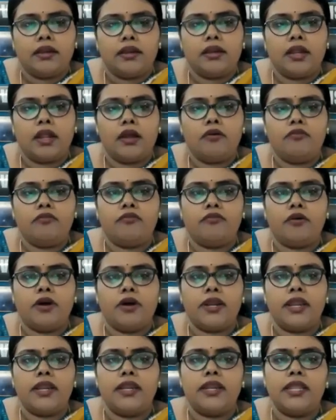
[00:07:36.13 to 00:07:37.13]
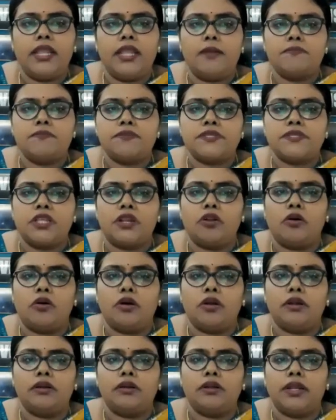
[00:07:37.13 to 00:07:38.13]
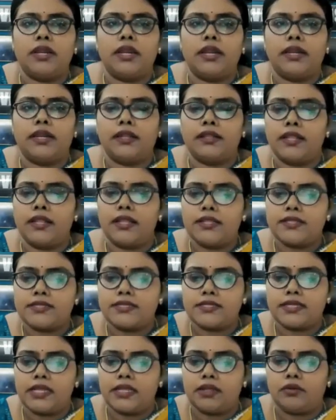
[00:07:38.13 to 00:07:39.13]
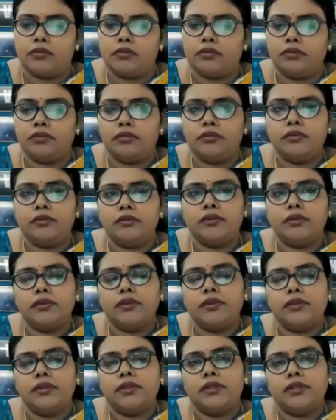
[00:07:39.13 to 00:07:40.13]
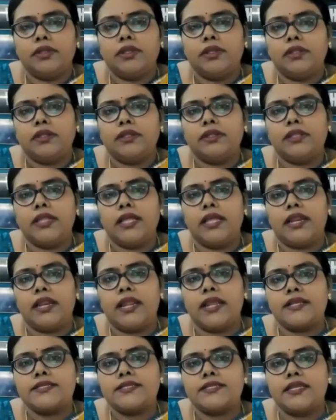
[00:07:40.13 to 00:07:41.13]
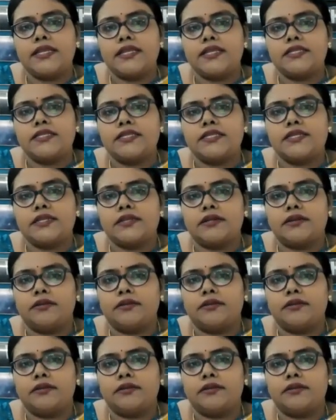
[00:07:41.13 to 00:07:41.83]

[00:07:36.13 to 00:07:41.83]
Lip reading: Now for any epsilon greater than 0, there exists